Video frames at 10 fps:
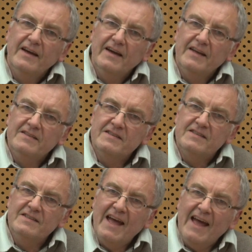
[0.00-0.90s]
And
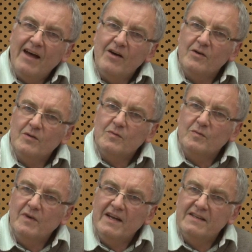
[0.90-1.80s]
now,
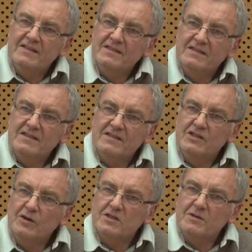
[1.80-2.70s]
when
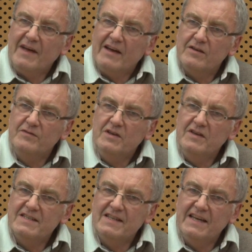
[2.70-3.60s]
talked about a few
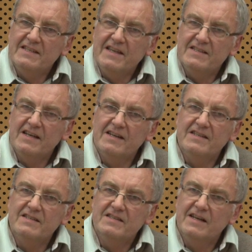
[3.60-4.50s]
years later, they're
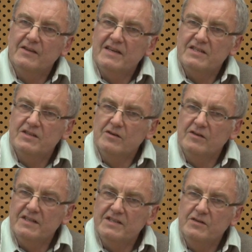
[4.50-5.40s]
starting to tell their
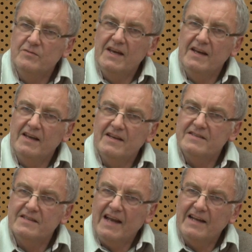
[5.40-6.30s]
stories. You
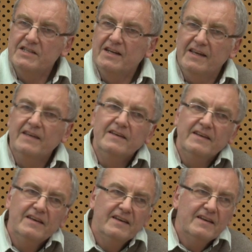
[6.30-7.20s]
realise that actually
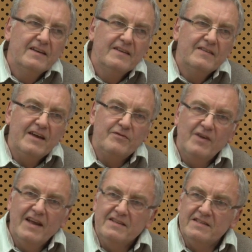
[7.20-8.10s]
their
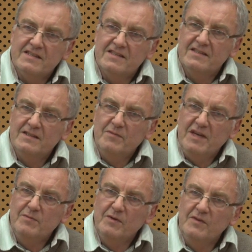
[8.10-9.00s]
friends, the
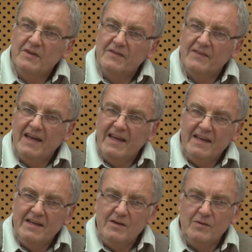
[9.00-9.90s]
people that
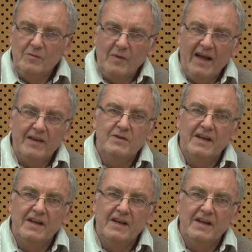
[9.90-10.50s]
they had